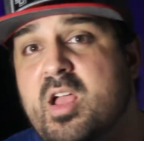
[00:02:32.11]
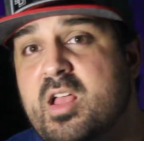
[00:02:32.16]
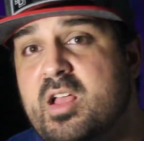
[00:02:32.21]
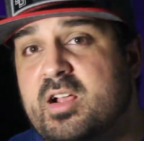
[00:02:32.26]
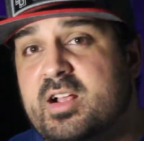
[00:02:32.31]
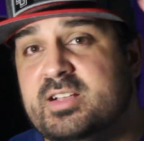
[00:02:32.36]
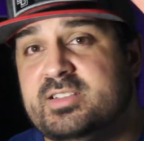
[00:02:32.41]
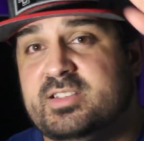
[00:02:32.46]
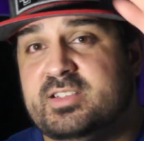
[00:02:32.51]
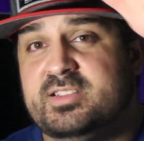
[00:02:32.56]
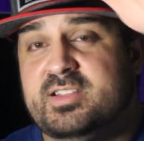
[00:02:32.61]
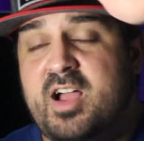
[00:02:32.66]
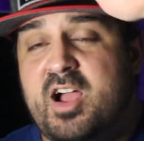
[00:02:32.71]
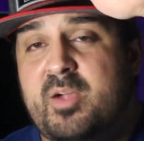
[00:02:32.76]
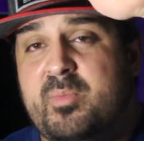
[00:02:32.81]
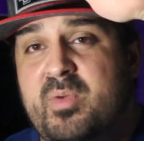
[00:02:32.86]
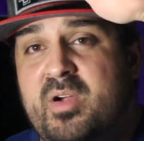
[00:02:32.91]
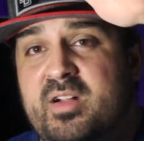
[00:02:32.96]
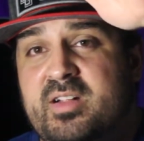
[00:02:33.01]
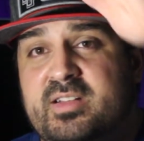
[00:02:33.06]
Because the
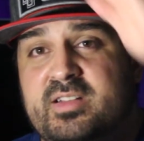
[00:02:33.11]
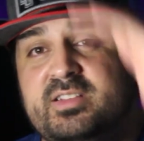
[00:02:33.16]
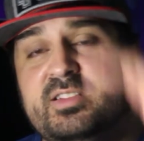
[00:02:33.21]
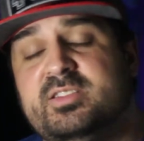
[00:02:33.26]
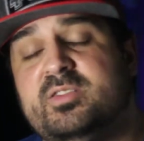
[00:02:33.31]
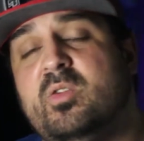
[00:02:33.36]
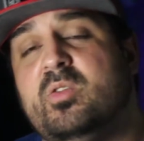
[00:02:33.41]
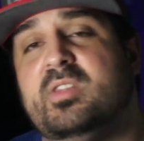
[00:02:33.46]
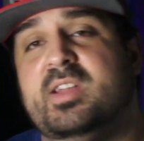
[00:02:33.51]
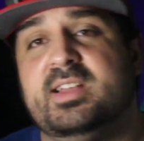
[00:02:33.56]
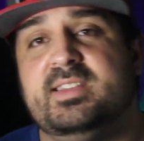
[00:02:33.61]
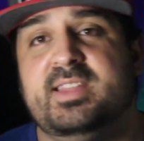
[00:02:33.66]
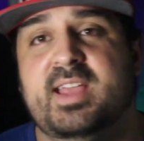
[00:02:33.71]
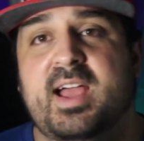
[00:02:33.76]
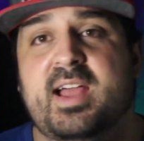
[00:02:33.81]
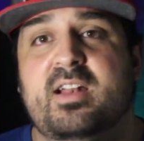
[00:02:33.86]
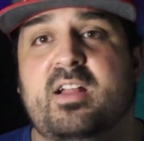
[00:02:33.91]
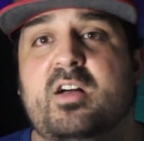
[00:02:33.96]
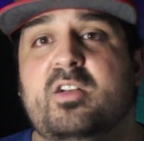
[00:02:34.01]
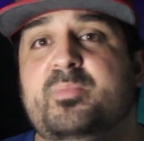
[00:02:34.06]
stock market is going like
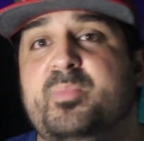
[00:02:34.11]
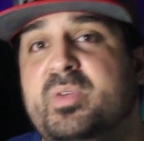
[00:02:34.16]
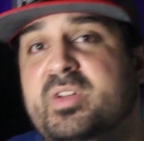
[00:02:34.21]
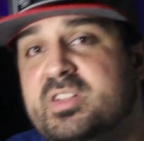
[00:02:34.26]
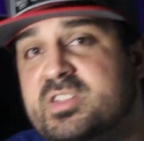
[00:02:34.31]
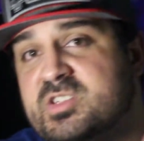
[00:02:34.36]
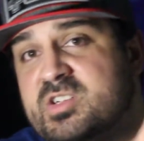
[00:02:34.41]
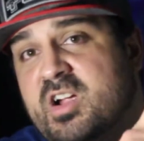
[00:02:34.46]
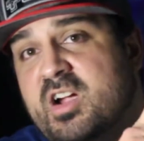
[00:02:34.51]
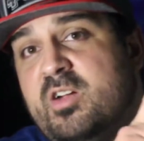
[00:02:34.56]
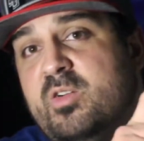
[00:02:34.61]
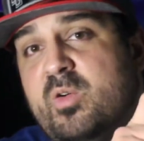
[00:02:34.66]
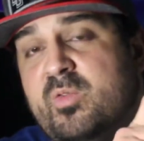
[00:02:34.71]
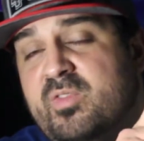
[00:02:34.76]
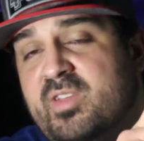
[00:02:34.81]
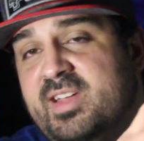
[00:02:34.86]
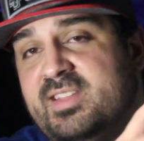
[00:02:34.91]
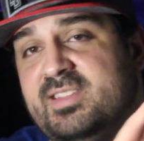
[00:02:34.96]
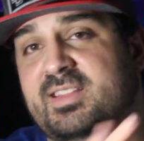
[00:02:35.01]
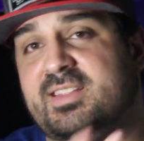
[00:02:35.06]
that. I'll put a chart
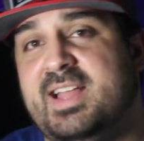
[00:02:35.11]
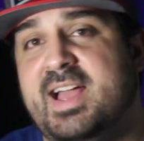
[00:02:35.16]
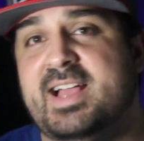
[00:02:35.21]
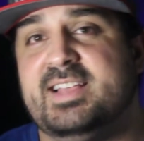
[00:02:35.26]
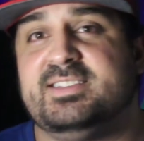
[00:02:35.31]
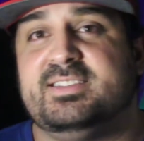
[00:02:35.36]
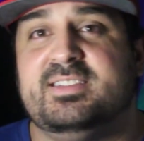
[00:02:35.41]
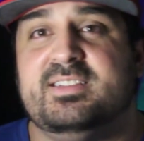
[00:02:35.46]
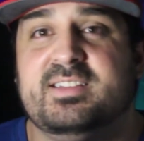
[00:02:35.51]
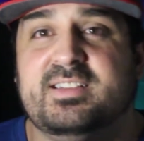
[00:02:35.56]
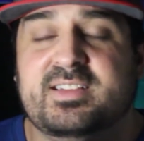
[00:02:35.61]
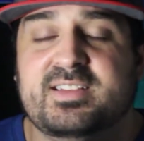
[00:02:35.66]
over like the last